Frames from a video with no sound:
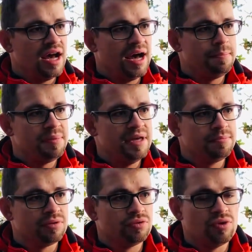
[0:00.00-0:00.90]

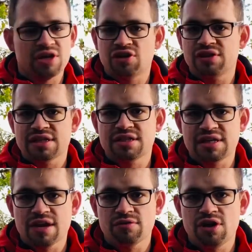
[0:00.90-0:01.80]
people who are not
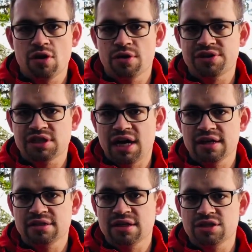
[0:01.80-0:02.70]
necessarily earth
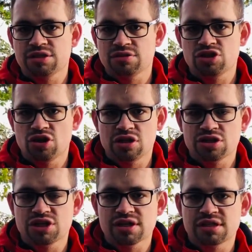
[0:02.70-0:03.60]
scientists or
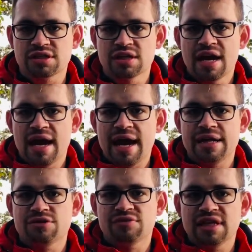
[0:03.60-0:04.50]
geologists, and
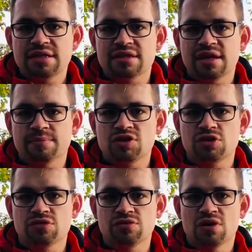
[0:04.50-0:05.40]
you need them
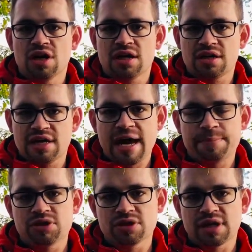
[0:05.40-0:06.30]
to
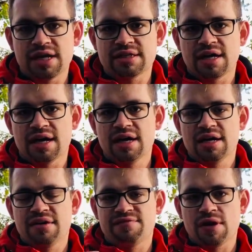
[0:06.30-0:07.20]
capture data
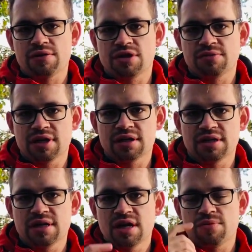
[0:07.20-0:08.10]
very
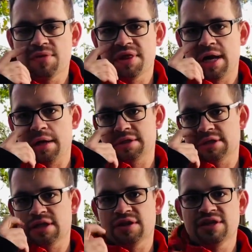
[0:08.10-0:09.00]
quickly without
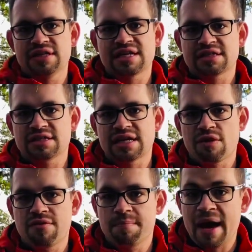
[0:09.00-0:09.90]
the
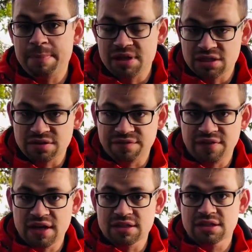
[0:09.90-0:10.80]
necessary map
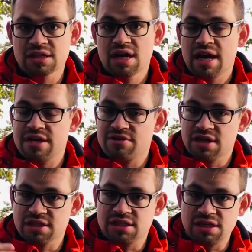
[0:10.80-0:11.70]
interface. And you
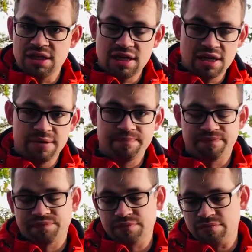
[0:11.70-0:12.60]
can see here,
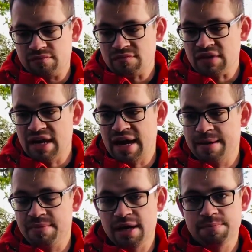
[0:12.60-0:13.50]

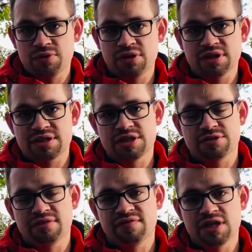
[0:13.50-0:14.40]
I'm putting this into
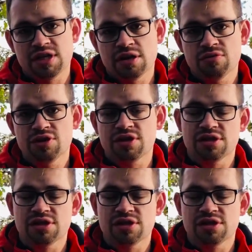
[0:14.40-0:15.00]
the video, you can